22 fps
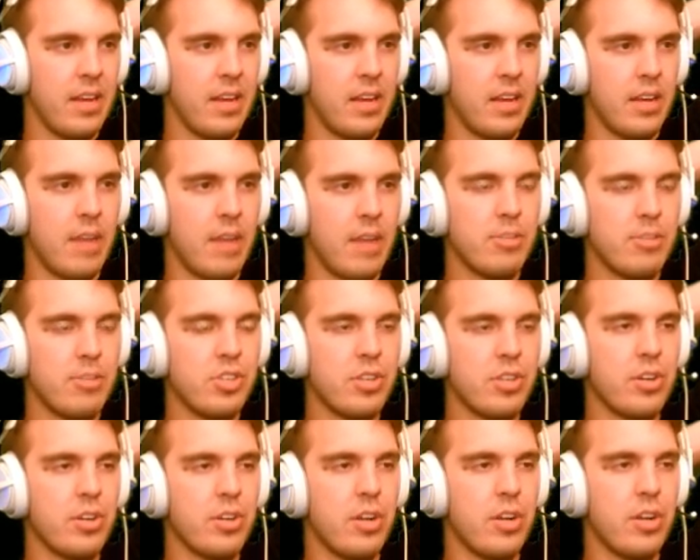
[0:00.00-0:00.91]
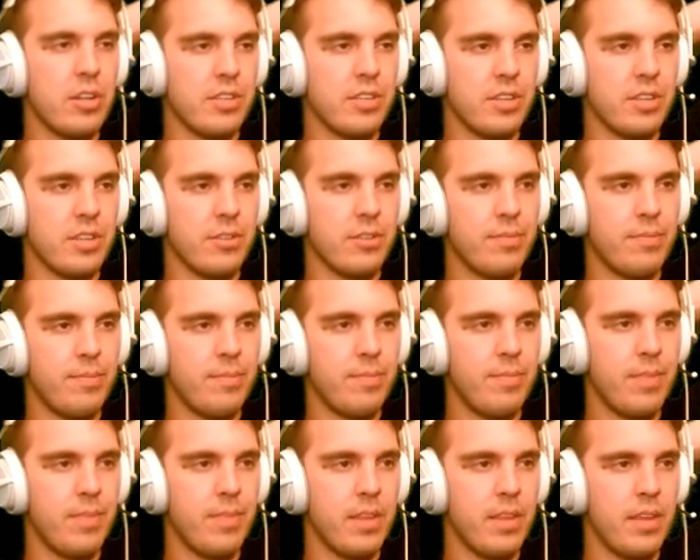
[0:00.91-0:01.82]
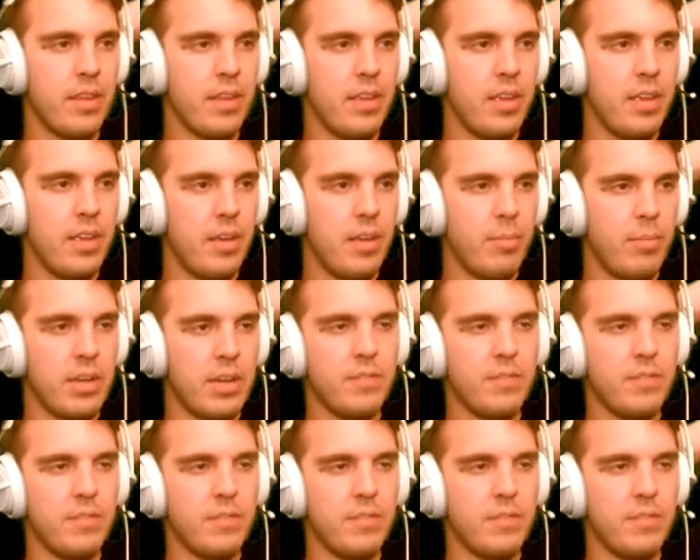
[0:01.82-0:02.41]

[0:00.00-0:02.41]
I mean, she could ulti you, but